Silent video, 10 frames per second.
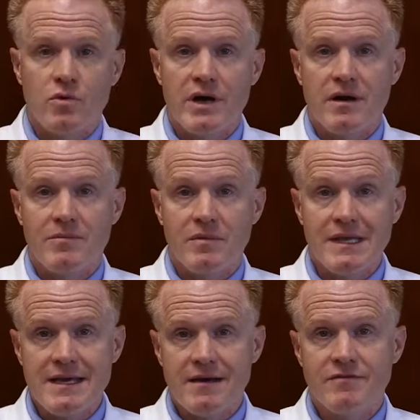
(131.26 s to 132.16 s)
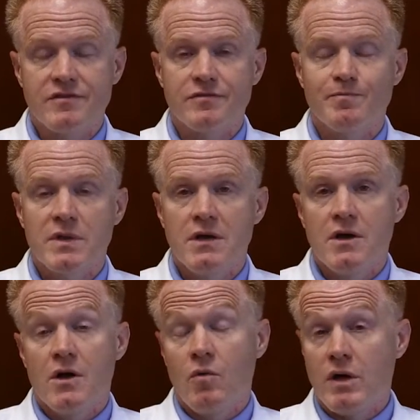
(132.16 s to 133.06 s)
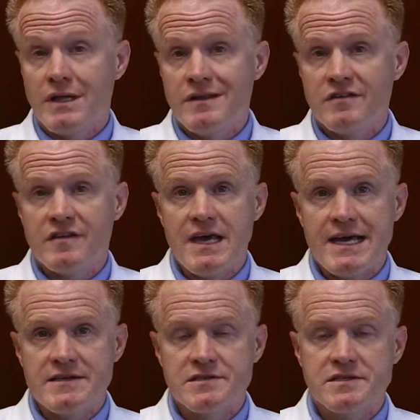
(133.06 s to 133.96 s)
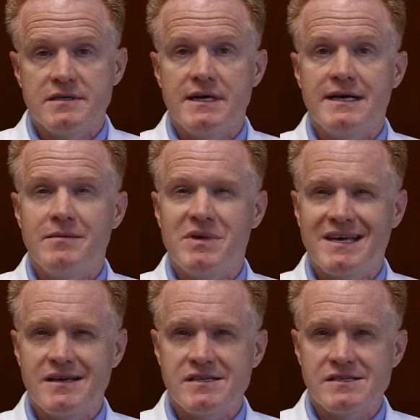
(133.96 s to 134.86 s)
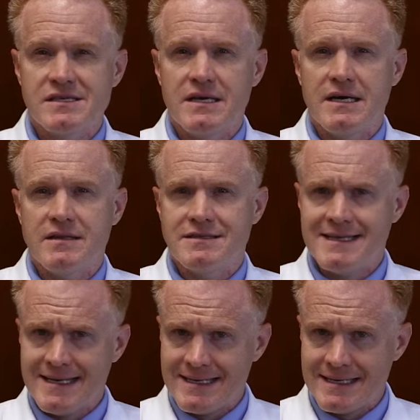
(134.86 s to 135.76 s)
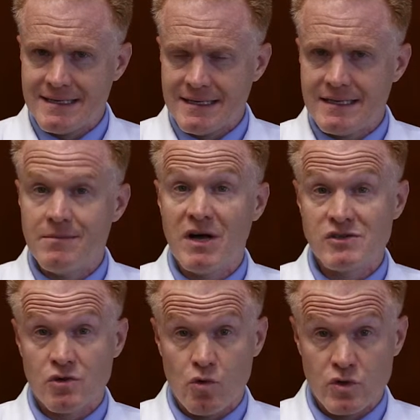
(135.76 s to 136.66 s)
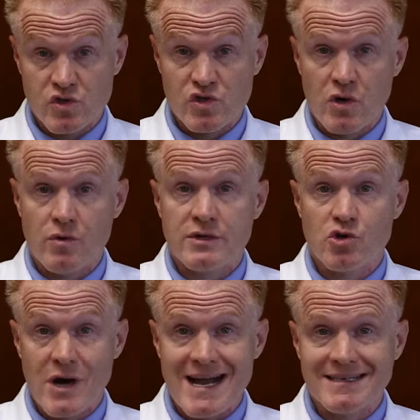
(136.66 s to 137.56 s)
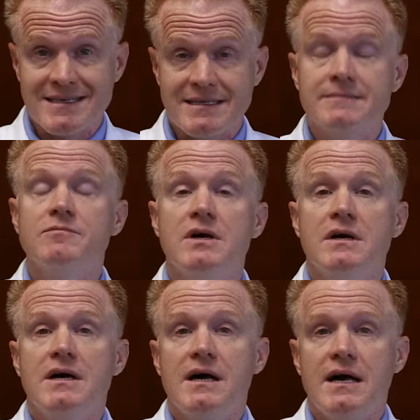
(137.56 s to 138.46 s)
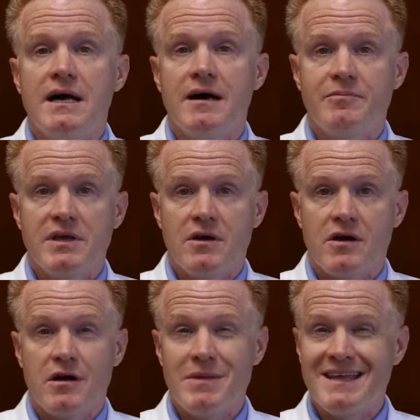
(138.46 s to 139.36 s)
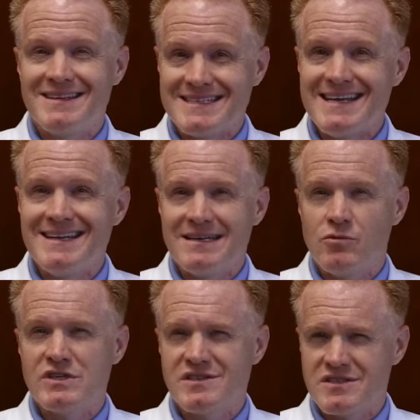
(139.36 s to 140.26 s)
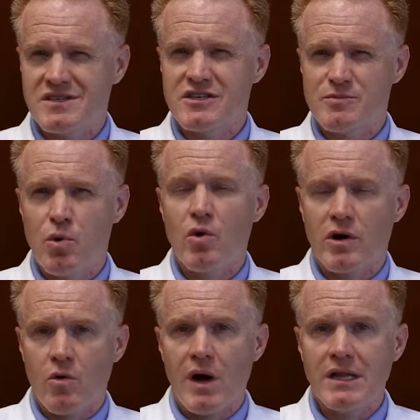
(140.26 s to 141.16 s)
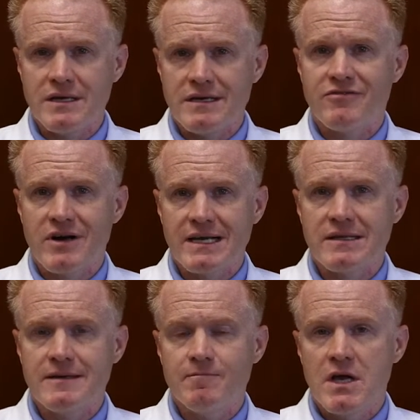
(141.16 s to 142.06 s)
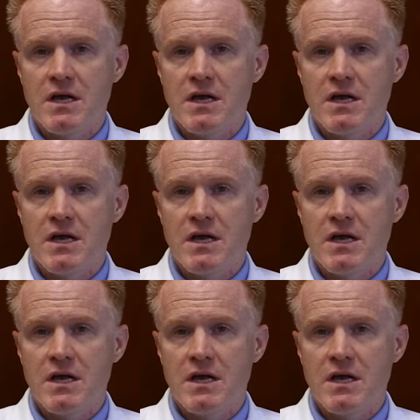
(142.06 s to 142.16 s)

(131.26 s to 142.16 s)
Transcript: where it lives. Well, in this case, because the tendon and the muscle was so retracted up the arm, and the tendon was in such poor quality, frankly,